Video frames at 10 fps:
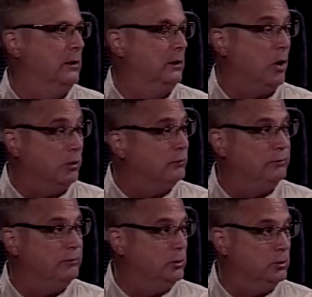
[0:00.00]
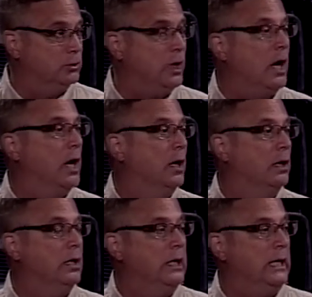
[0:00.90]
alt fueled car
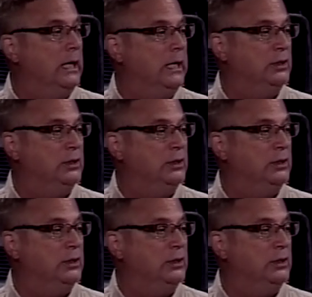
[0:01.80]
and